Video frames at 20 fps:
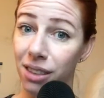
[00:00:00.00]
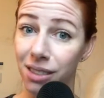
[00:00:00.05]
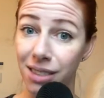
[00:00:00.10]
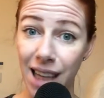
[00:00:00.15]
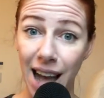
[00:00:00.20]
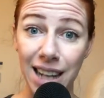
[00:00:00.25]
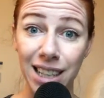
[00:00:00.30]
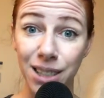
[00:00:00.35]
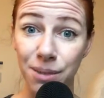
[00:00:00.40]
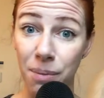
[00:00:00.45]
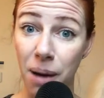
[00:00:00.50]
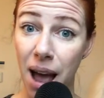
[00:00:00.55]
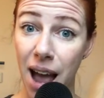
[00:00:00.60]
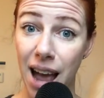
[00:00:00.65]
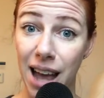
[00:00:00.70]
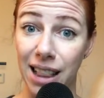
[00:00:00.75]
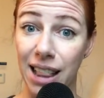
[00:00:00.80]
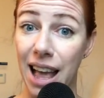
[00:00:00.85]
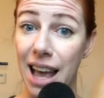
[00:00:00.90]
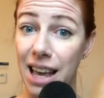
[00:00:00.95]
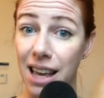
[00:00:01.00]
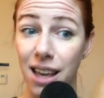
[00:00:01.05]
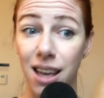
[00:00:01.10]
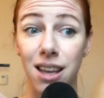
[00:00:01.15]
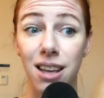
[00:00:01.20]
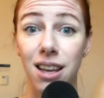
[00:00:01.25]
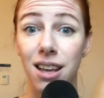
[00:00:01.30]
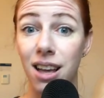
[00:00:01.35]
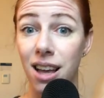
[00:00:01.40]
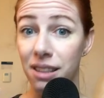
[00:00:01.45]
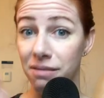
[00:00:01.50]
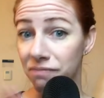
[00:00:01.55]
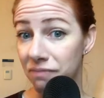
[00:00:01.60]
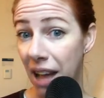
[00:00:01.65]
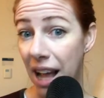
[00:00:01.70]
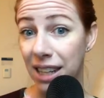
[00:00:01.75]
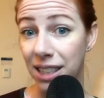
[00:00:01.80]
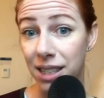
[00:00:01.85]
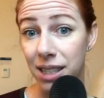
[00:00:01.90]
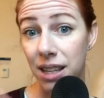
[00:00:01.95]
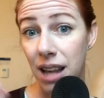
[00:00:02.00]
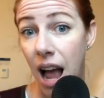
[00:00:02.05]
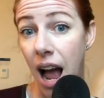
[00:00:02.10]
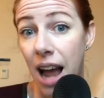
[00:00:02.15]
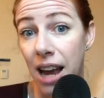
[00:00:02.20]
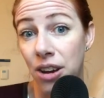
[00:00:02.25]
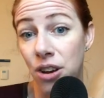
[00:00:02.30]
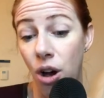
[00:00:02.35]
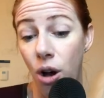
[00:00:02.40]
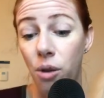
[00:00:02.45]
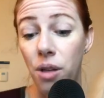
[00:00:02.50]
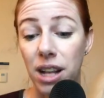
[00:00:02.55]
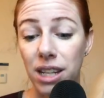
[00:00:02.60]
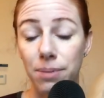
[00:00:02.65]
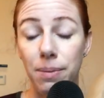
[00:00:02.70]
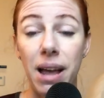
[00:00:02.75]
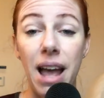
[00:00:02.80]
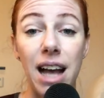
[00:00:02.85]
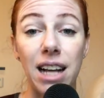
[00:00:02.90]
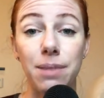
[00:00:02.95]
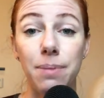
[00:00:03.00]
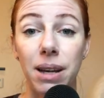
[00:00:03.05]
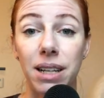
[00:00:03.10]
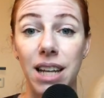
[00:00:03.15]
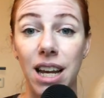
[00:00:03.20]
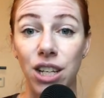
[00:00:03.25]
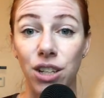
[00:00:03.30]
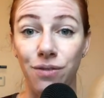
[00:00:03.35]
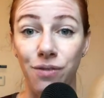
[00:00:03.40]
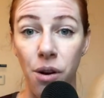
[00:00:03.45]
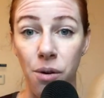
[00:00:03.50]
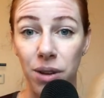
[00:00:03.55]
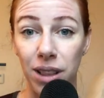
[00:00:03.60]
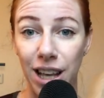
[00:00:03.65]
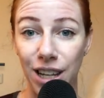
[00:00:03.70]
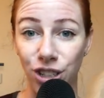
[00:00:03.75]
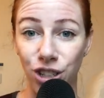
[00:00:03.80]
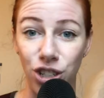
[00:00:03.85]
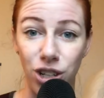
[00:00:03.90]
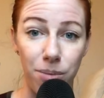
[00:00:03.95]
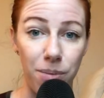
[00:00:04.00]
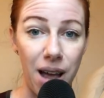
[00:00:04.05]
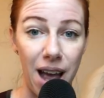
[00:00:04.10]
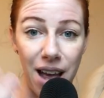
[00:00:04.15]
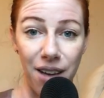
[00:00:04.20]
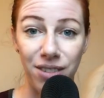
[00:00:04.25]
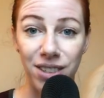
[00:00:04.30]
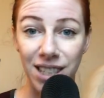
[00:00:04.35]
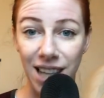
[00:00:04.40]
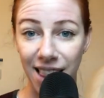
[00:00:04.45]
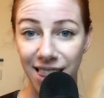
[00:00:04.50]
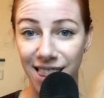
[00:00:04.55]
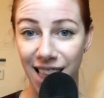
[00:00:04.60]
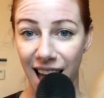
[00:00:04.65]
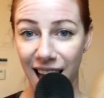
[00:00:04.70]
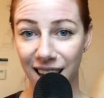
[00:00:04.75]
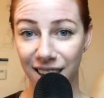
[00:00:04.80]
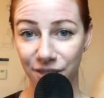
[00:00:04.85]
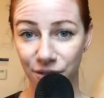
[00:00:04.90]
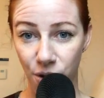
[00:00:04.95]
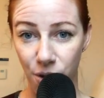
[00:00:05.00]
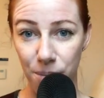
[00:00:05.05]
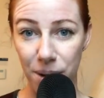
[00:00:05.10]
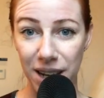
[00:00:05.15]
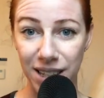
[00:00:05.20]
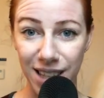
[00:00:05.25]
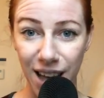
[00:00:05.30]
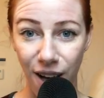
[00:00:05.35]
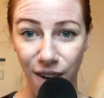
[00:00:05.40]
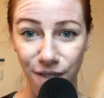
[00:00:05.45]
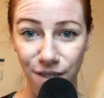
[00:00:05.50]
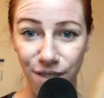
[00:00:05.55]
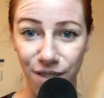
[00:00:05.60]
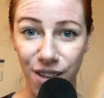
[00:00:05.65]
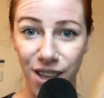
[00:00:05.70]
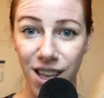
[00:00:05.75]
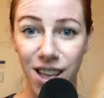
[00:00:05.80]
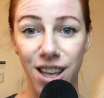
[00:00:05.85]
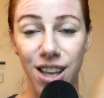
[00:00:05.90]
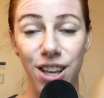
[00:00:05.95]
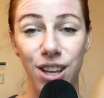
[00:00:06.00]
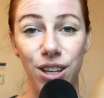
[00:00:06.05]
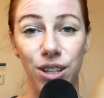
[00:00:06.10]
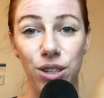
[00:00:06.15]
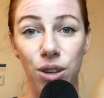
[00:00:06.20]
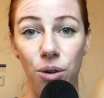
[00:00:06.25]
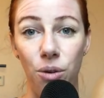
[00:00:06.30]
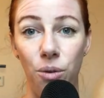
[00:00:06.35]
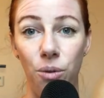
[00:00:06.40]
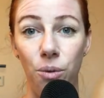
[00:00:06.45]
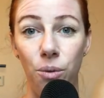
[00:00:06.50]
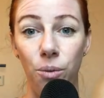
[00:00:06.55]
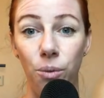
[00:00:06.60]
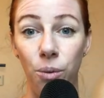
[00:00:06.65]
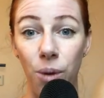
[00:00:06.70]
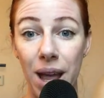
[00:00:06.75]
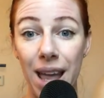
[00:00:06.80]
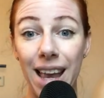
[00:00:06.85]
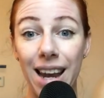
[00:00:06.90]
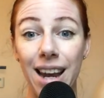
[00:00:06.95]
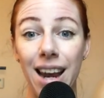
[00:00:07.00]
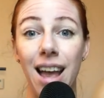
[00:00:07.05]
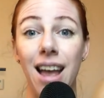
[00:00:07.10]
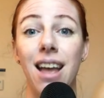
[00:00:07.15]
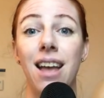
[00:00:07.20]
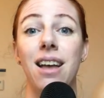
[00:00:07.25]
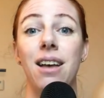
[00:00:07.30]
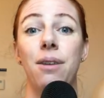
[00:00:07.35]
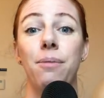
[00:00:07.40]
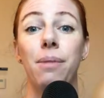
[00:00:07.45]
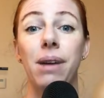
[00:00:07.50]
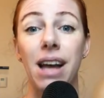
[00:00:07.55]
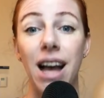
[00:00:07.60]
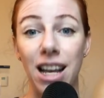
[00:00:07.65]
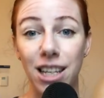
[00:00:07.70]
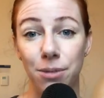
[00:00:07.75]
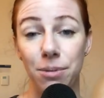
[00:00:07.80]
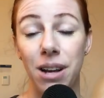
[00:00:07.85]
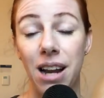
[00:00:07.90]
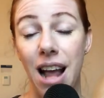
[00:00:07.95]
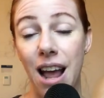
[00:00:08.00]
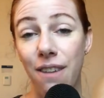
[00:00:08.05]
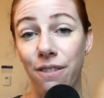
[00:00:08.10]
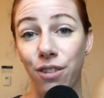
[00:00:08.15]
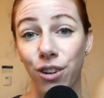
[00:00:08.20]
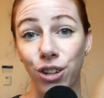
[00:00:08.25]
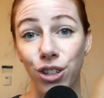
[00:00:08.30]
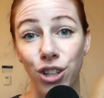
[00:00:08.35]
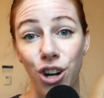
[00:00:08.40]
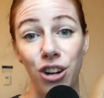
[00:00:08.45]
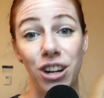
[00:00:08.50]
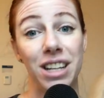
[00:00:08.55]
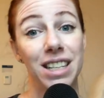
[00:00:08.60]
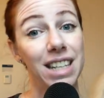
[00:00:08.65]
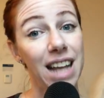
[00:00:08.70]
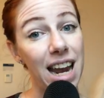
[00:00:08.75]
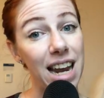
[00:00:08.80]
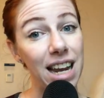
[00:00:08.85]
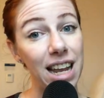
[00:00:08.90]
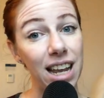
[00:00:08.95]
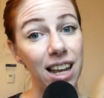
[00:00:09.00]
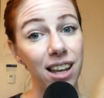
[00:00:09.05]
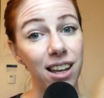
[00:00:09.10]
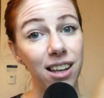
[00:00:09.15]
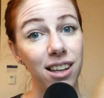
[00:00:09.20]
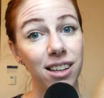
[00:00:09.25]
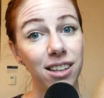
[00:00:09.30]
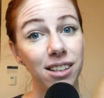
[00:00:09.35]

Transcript: That's my, like, that's, I know that's my expectation for a relationship. I have set that for myself. So when my husband and I first started dating,